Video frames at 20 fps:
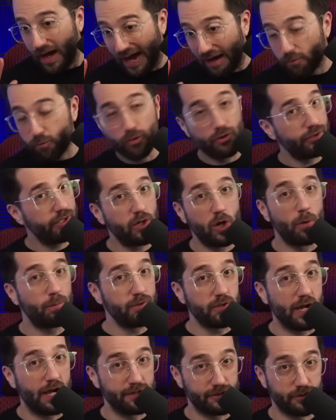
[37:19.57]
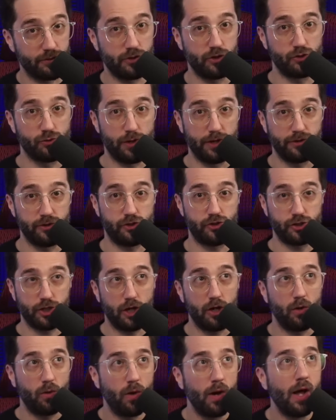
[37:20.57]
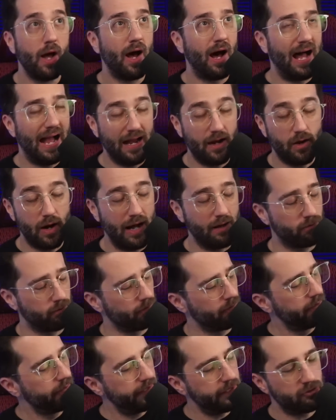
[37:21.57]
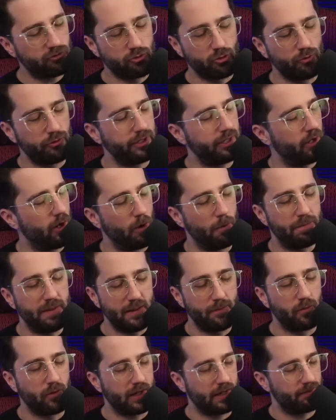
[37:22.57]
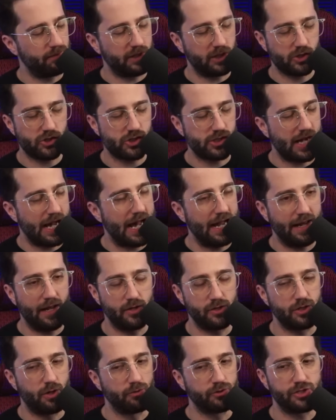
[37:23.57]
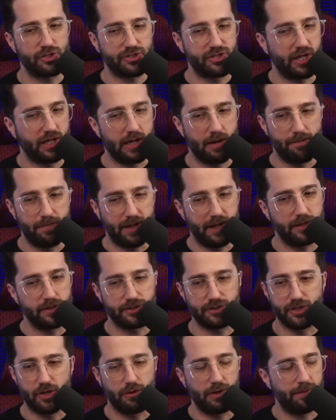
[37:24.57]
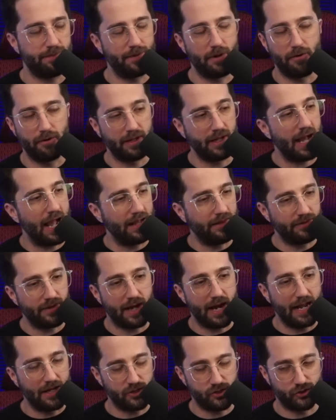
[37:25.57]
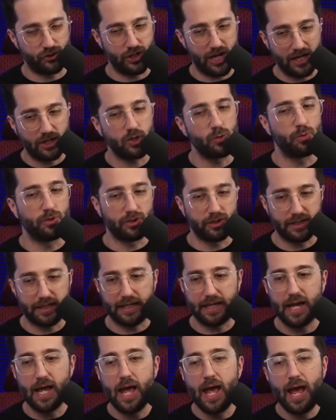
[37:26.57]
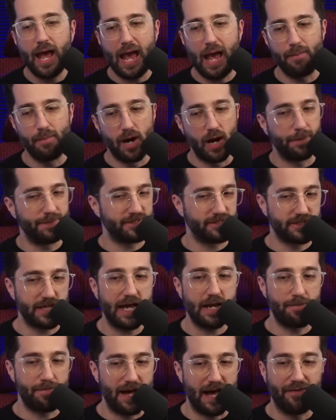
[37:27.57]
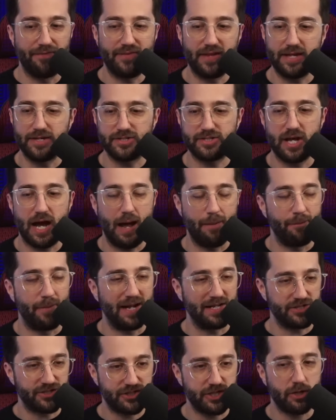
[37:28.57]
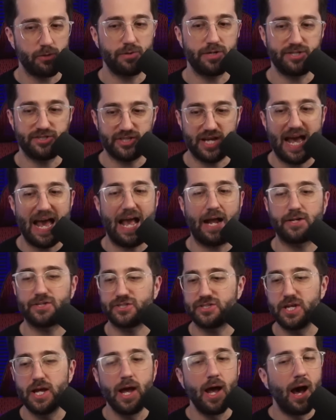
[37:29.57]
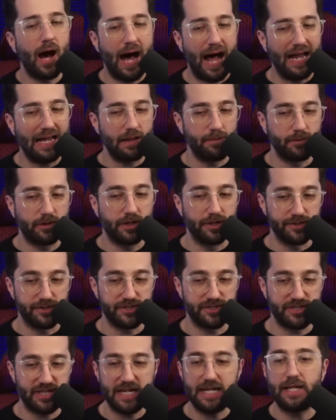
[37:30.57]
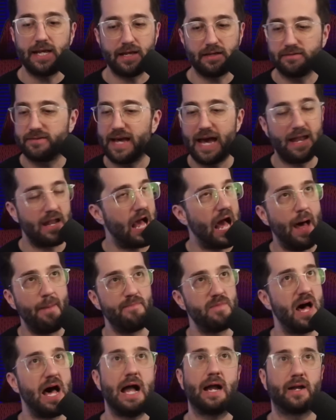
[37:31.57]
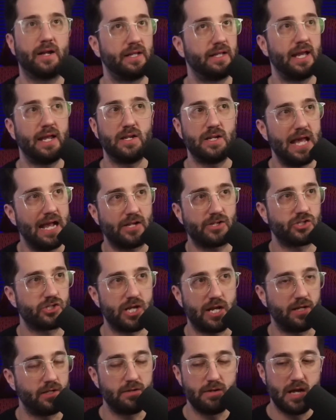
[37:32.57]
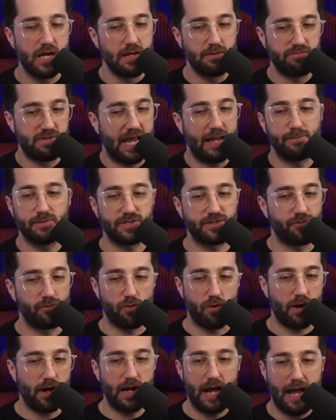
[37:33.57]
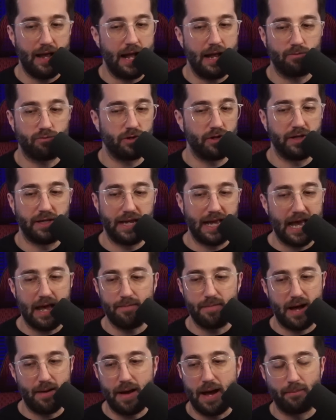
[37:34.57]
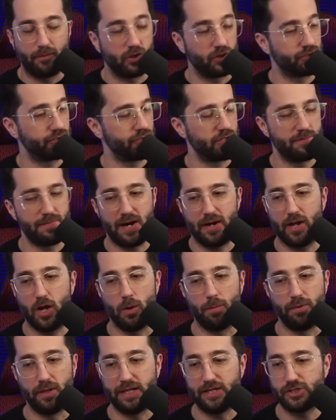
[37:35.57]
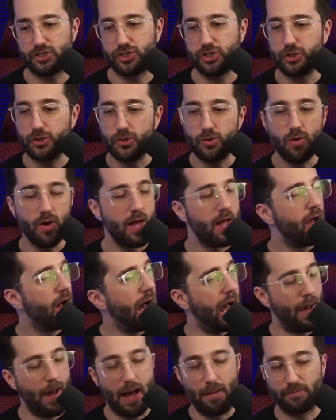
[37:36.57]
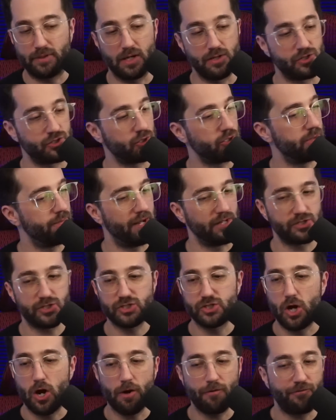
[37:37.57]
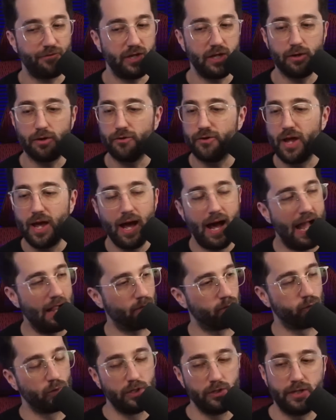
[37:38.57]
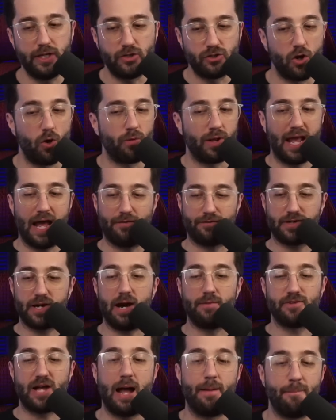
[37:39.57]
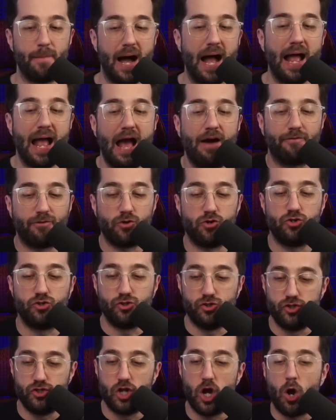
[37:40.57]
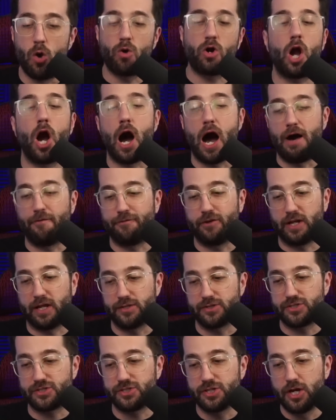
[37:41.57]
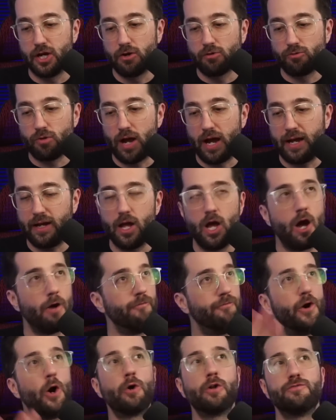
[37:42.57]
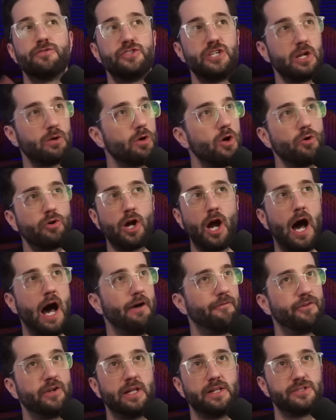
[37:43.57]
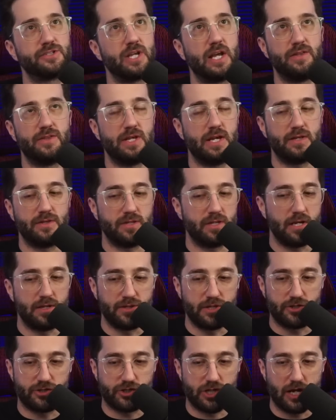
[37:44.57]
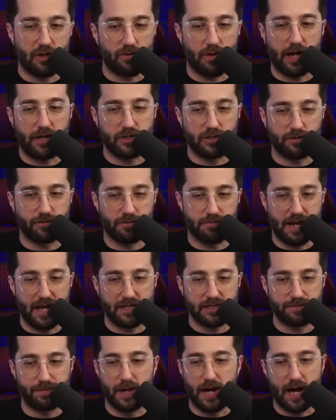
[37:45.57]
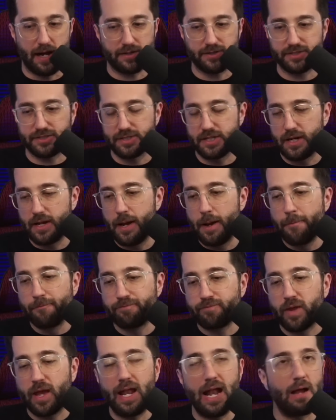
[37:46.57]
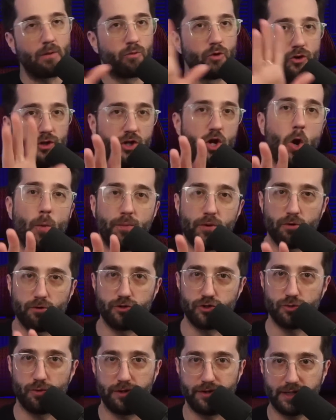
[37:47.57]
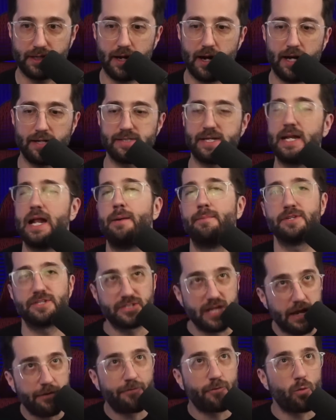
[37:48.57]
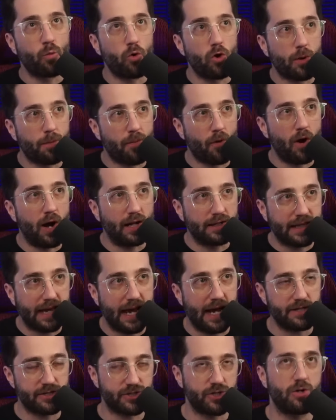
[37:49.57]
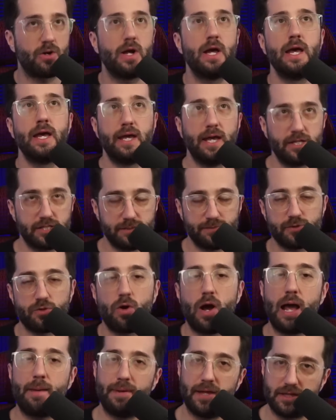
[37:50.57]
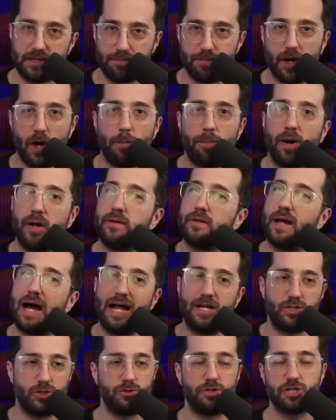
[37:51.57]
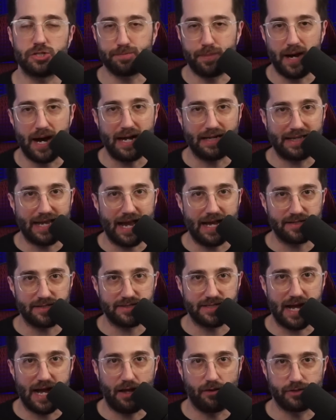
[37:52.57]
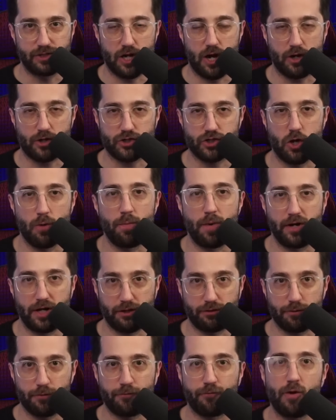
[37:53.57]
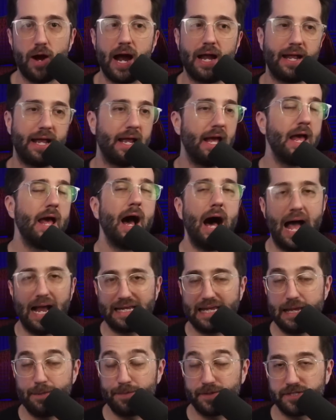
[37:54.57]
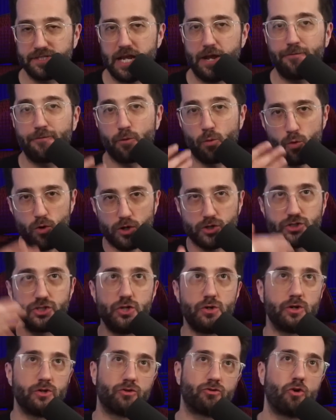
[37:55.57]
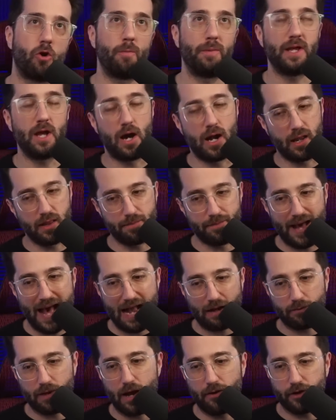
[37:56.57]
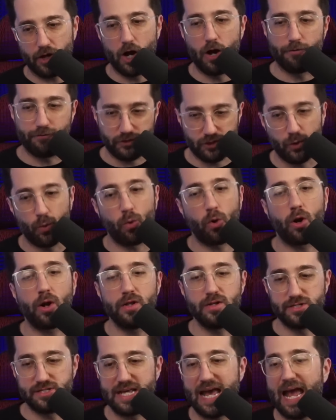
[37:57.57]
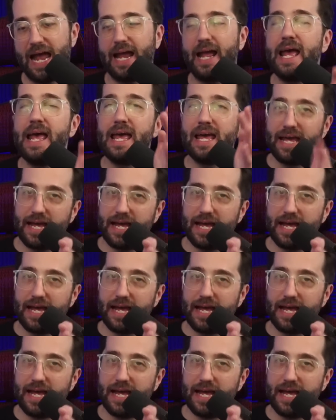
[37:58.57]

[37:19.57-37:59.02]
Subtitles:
I really hope you guys are enjoying the show. I really, truly hope people give me a shot and don't just think I'm being a Sony pony. I genuinely am upset about this. My Series X, I am conceding that I'm not going to get next-gen games for it. I really am. I'm concerned about Hellblade 2. I'm concerned about Starfield. I really don't have I have no confidence, right? Vote of 0 confidence in this generation from Xbox. And I really hope you're enjoying the content. I'm a Safe for Work broadcaster. Hit subscribe, hit the bell button. I do this podcast-style talk show Monday through Friday. I keep it safe for work so you can throw me on in the background of your day.